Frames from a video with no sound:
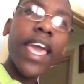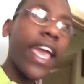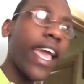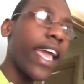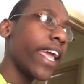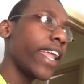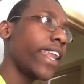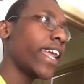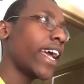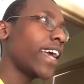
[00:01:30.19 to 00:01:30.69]

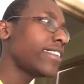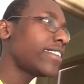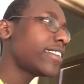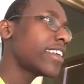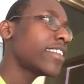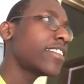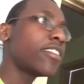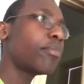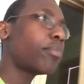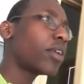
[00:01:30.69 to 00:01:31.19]
Hey, nice,
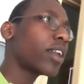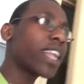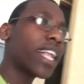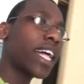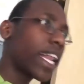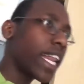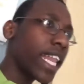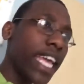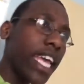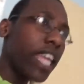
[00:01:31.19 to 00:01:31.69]
sensible,
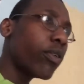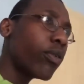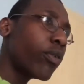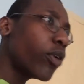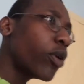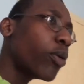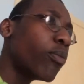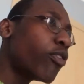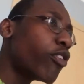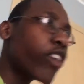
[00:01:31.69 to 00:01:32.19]
clean
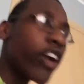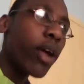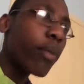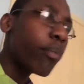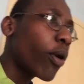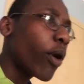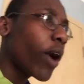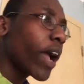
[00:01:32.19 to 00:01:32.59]
room for a